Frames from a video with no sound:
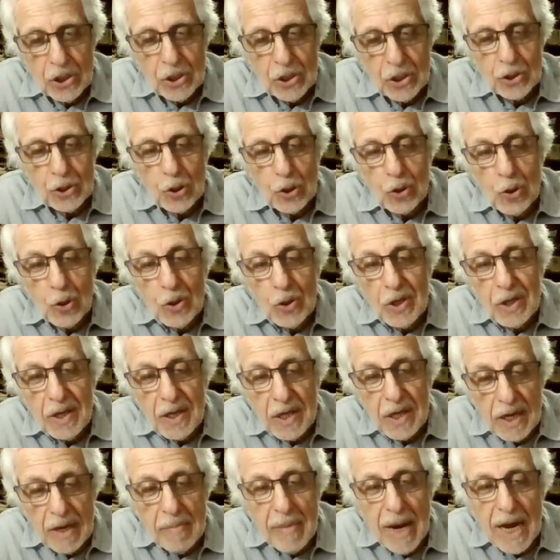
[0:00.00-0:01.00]
So
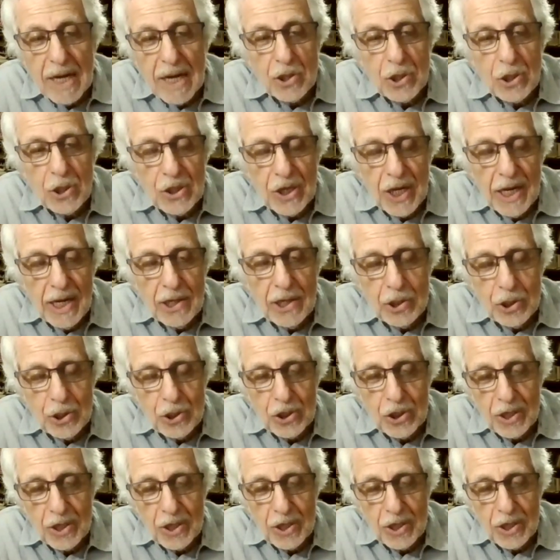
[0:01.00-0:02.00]

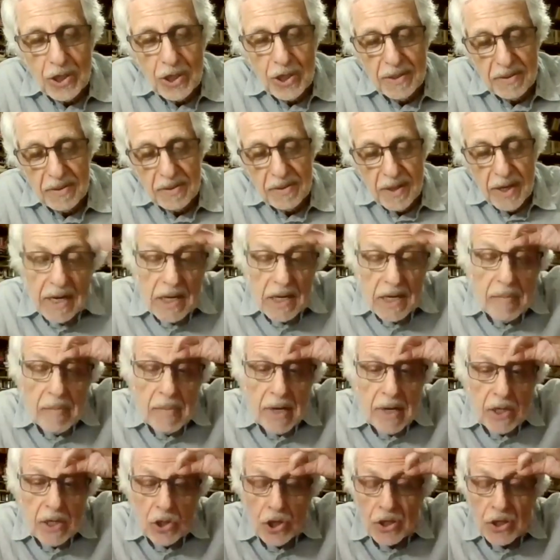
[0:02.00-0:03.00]
imagination and
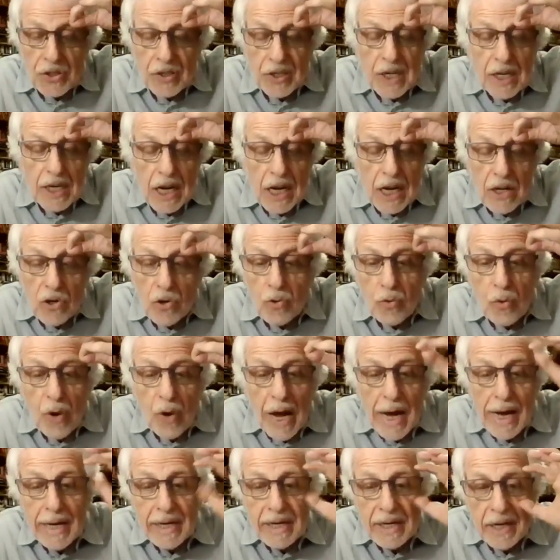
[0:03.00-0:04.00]
images in a
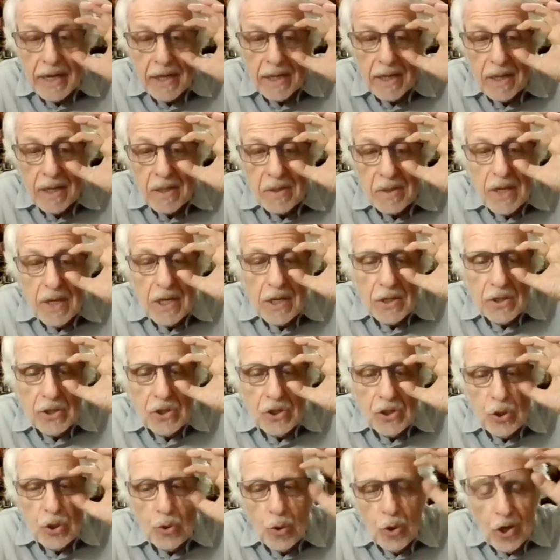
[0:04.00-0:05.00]
neurotic, there's
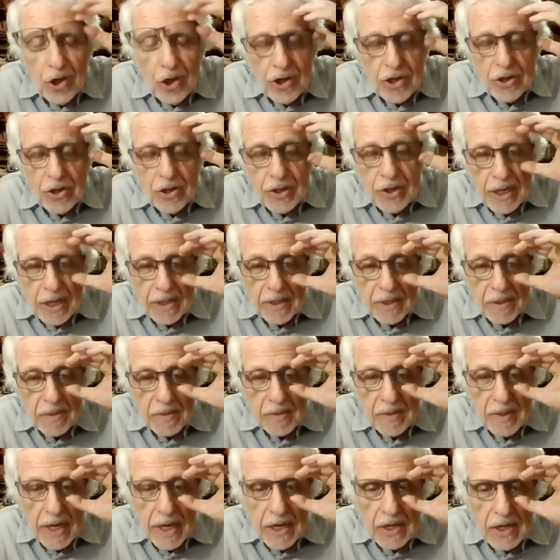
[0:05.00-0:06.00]
new learning.
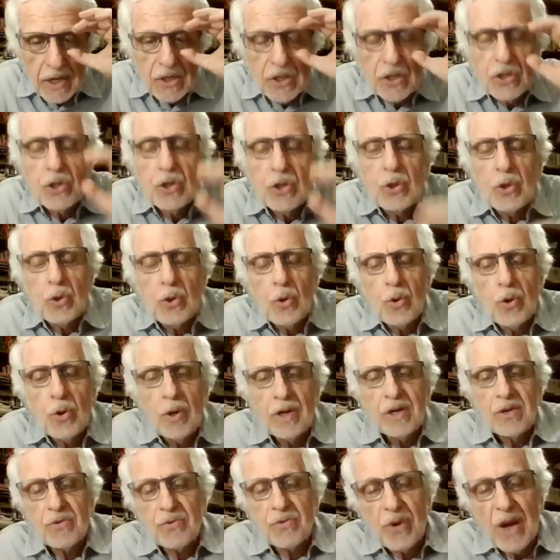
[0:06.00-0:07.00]
There is new
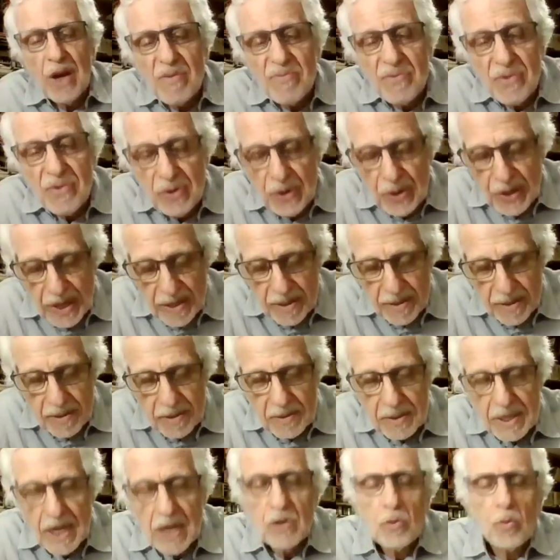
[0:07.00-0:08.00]
reverie
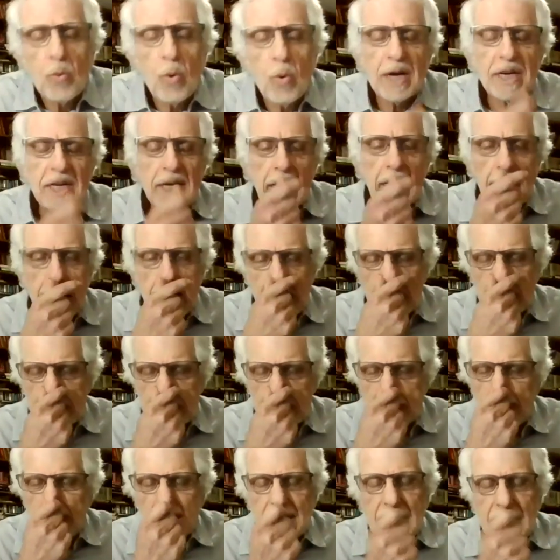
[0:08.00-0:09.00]
that one
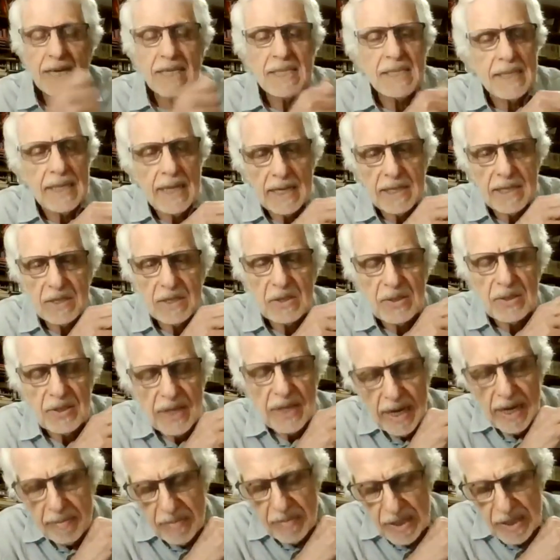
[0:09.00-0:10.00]
has. That's not the
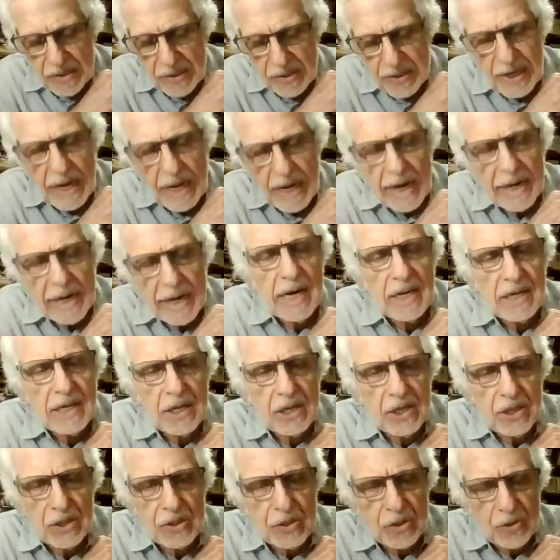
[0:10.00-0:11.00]
same in
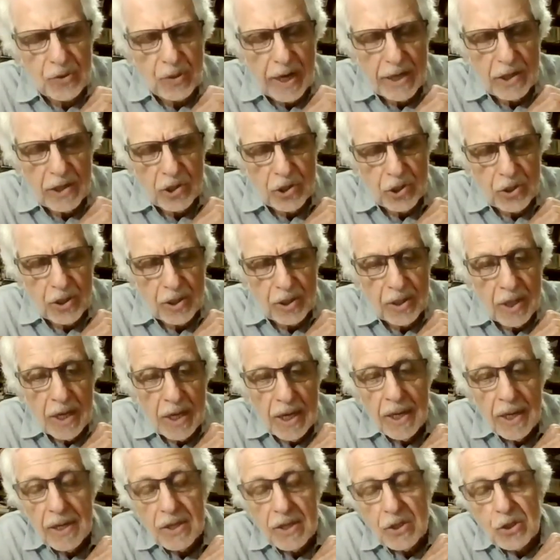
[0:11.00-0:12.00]
psychotic construction.
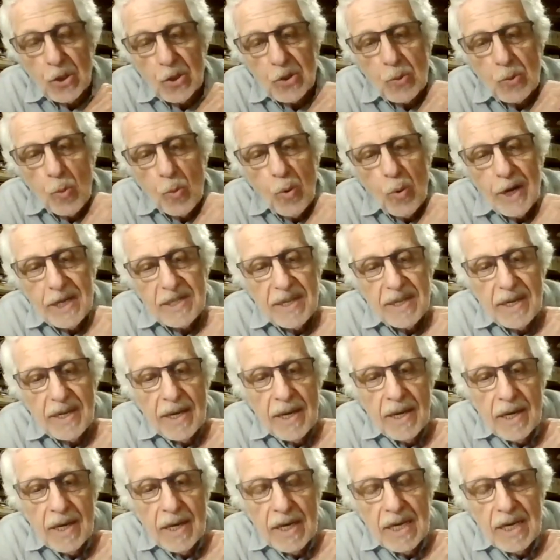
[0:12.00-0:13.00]
So what,
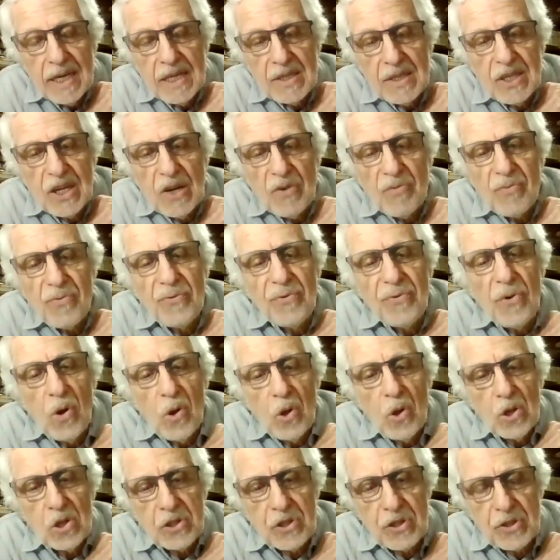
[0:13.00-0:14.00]
it's a
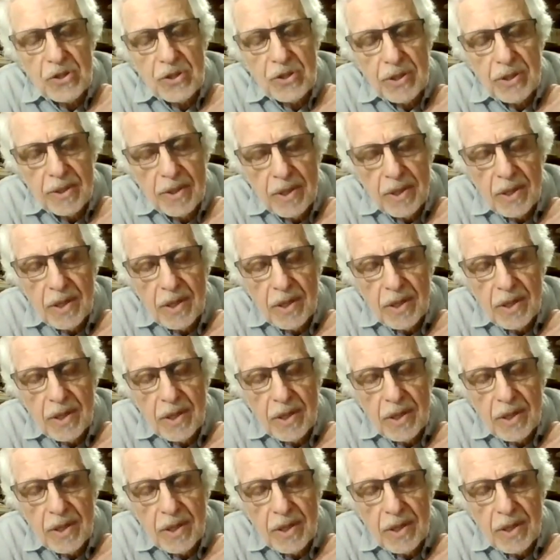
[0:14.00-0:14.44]
false